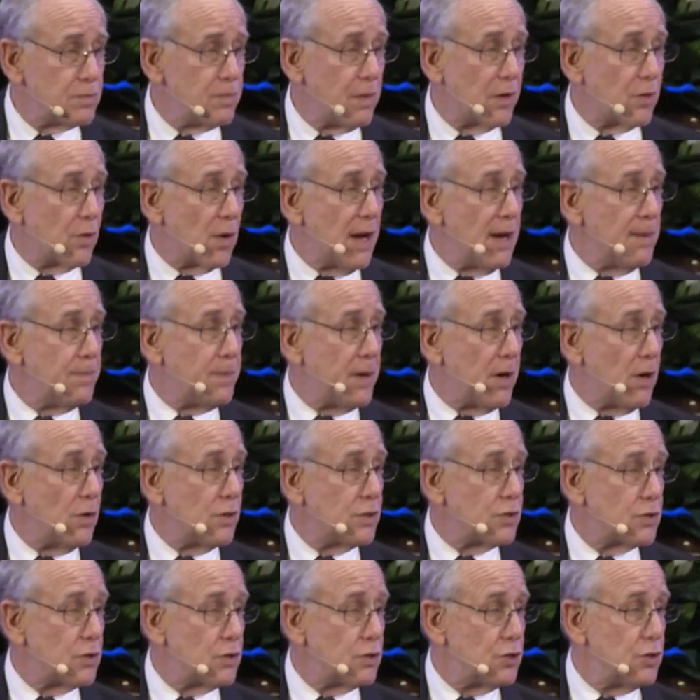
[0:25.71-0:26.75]
My
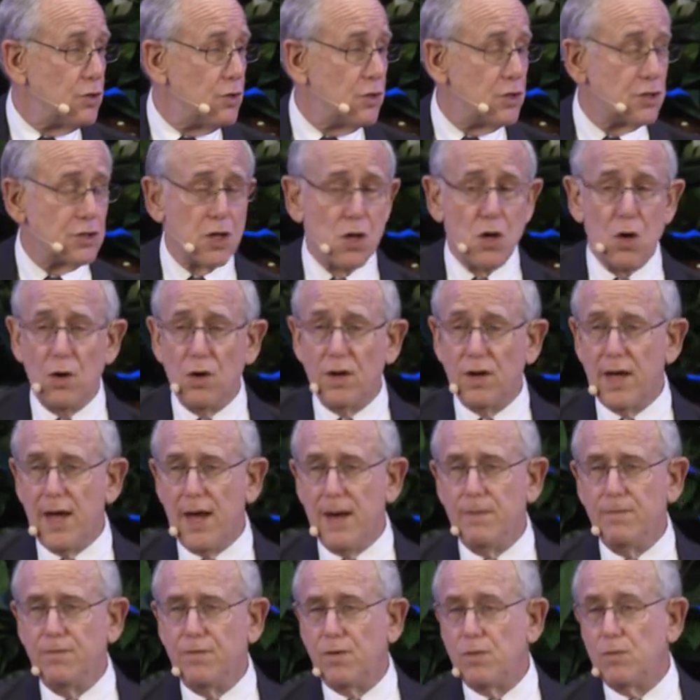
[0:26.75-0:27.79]
grandparents are Jewish. They all
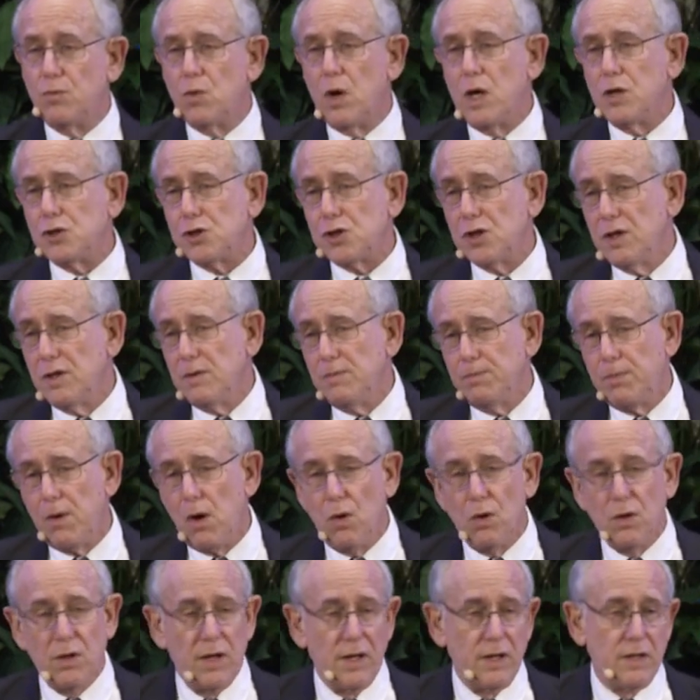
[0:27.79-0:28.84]
came from Russia and
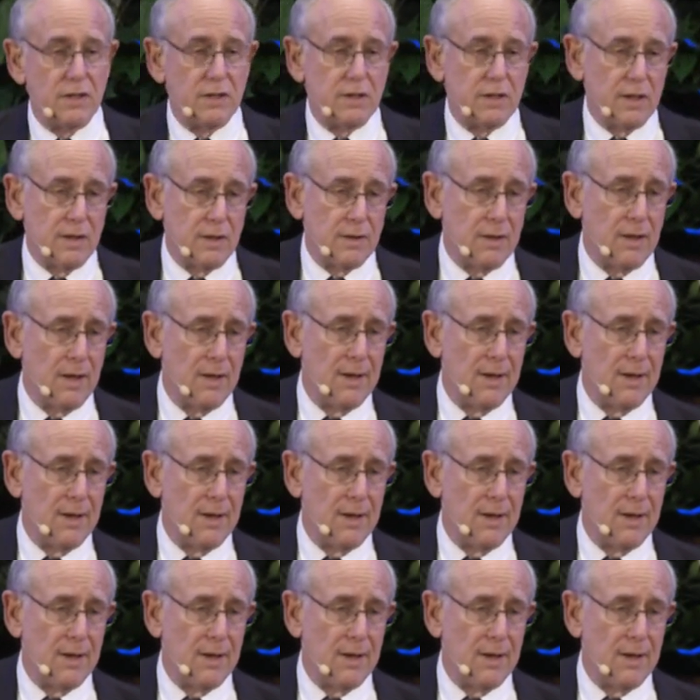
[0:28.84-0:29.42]
Poland, and